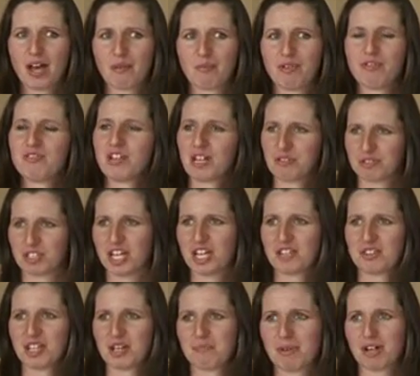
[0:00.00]
we've now
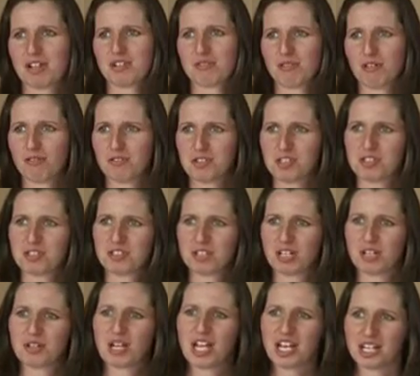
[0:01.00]
taken that back to our offices and
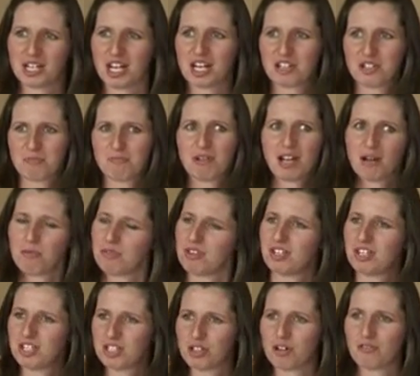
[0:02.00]
an action plan
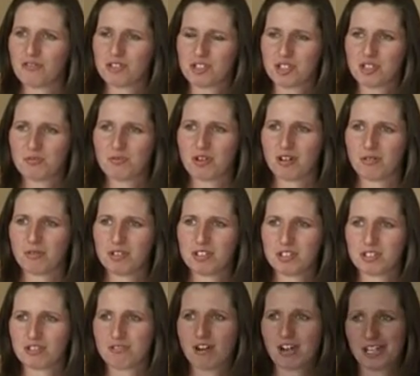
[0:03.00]
within each office as well, which
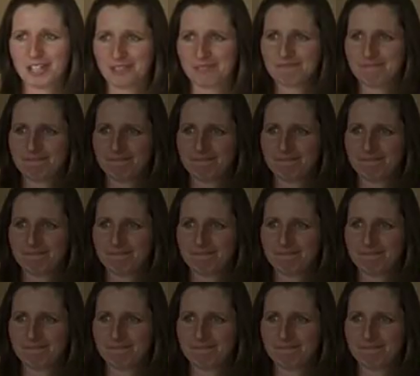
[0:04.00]
is great.